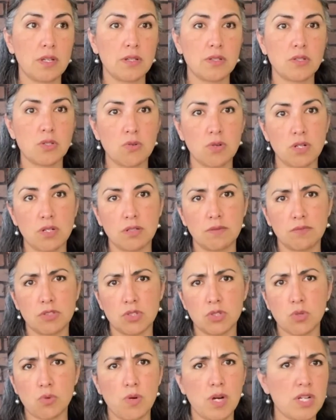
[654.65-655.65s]
So it
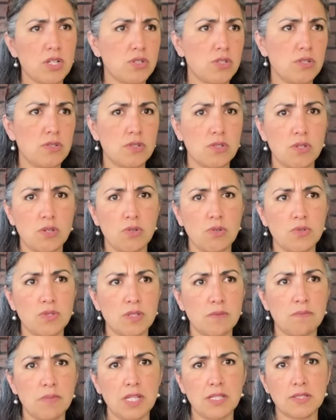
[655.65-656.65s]
squashes those,
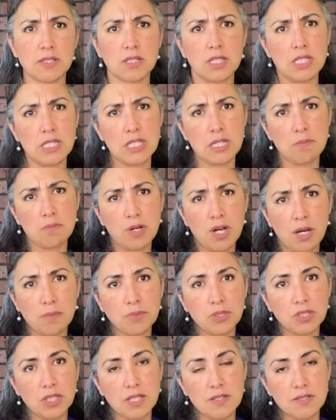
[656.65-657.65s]
it basically
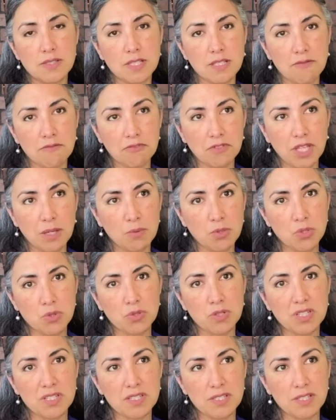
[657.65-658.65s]
depopulates the
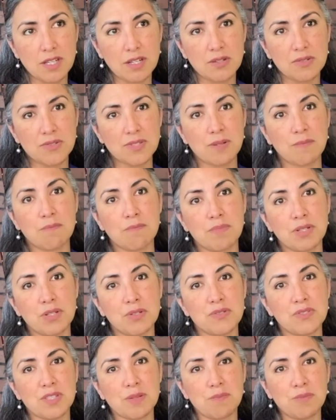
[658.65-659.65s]
inflammatory cells and
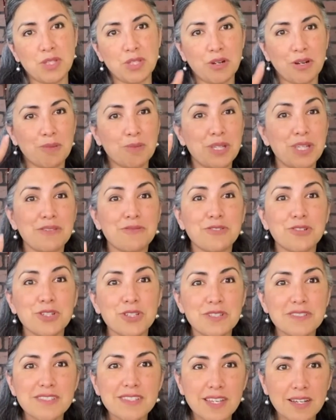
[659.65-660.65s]
builds up the army of
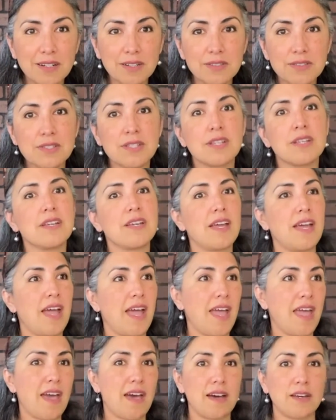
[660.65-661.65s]
good cells.
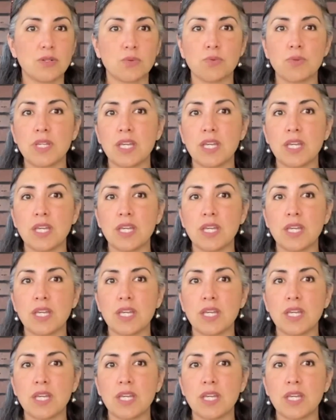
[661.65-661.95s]
And we